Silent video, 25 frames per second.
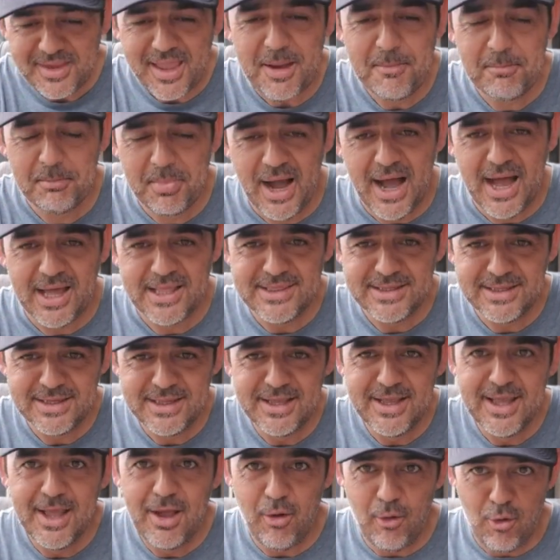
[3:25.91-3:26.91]
But
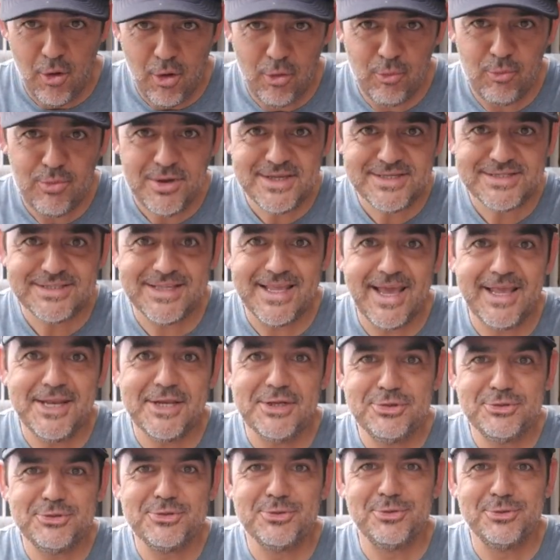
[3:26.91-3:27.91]
always get
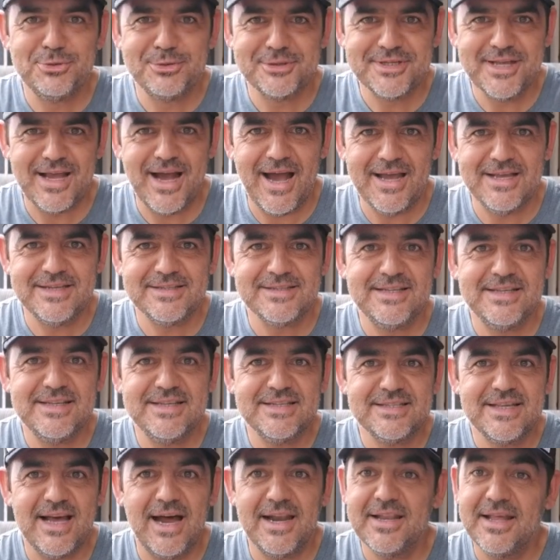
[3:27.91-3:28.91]
insurance, guys.
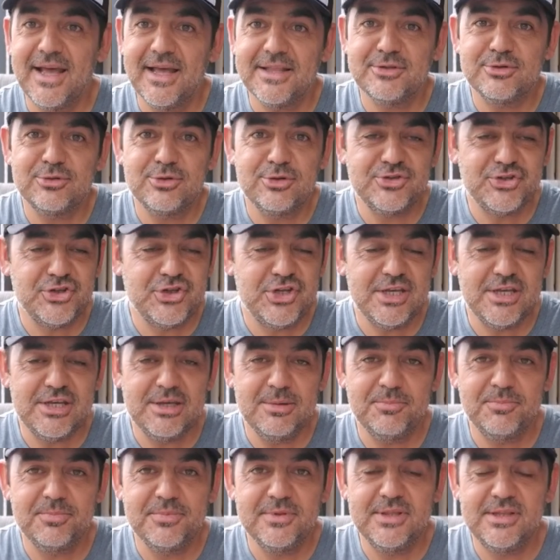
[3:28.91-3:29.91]
These are not
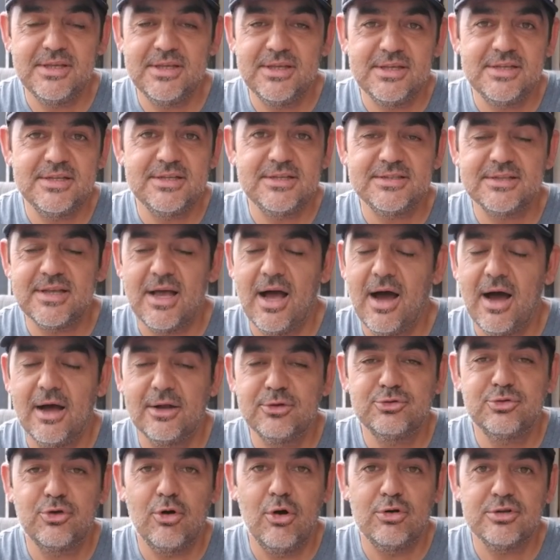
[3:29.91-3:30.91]
cheap. These
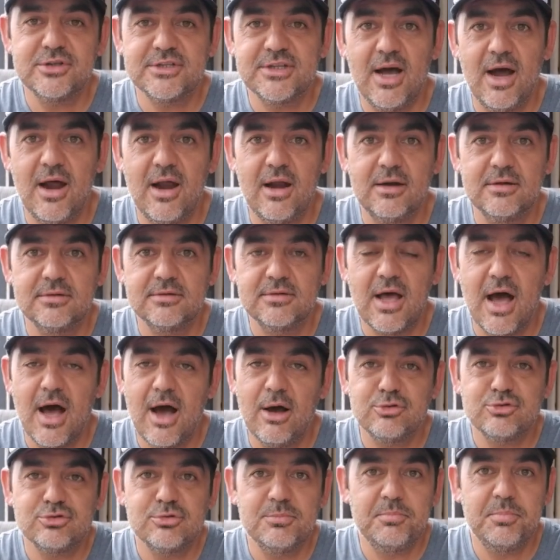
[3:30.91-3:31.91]
drones are
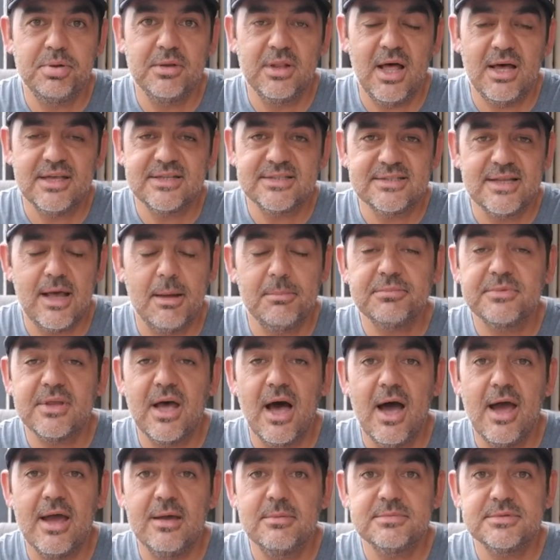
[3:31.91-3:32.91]
1,000 plus
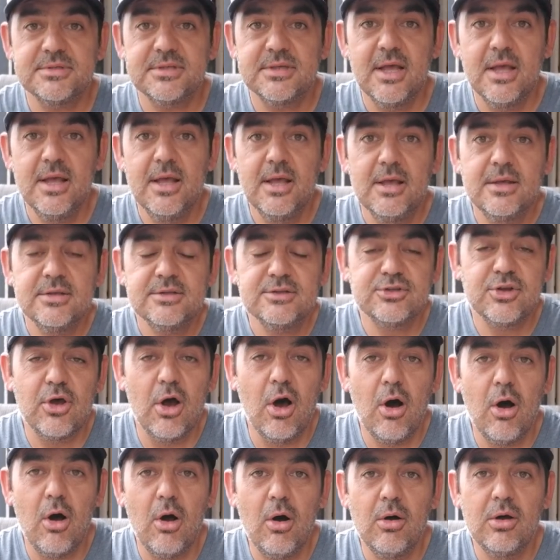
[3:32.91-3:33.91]
sometimes.
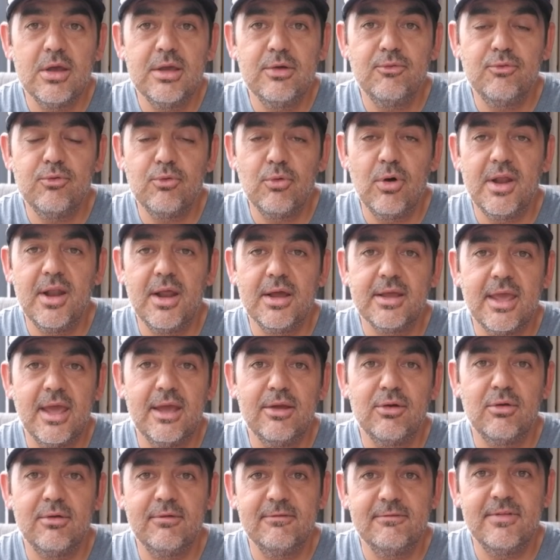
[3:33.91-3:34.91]
So if you want to get
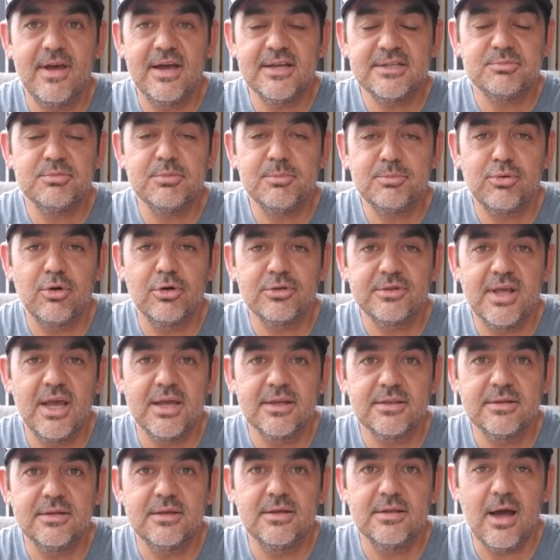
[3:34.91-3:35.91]
your investment
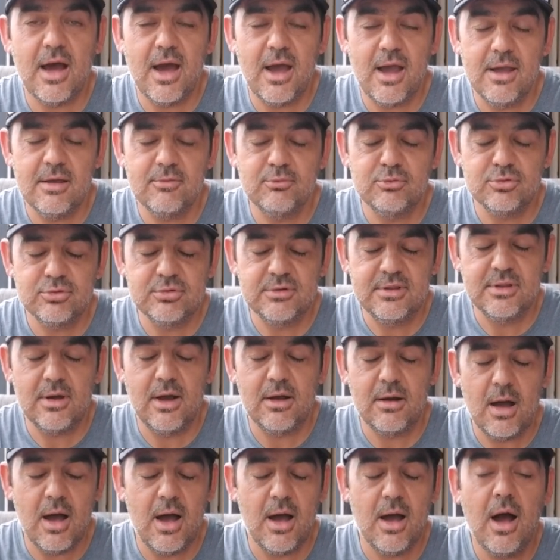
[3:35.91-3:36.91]
protected, I would
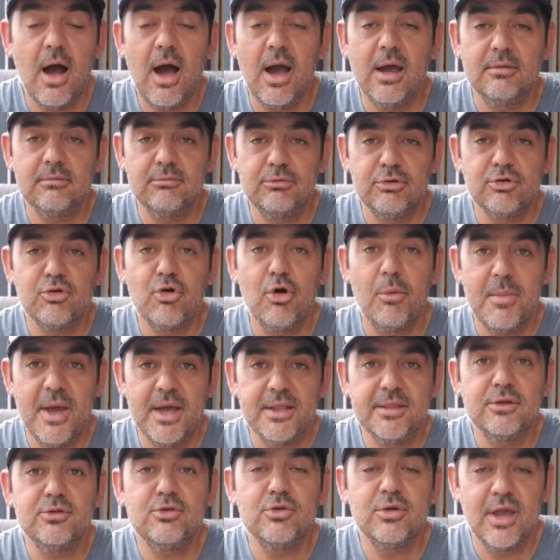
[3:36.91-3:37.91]
highly
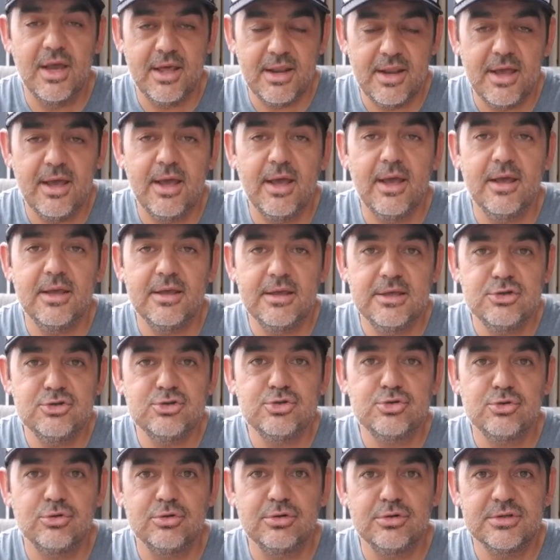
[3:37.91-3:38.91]
recommend that you get
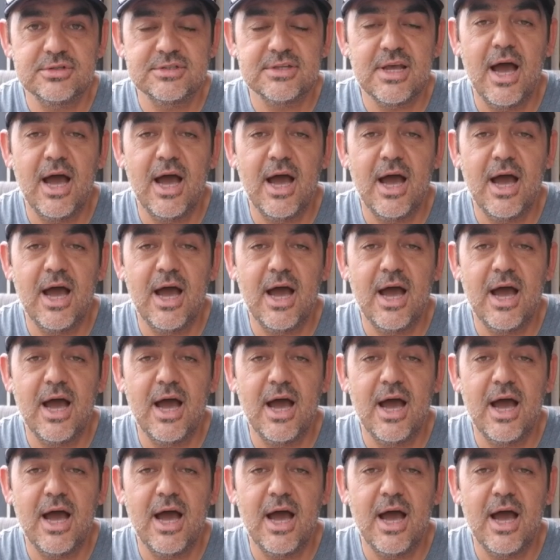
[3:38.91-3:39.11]
insurance.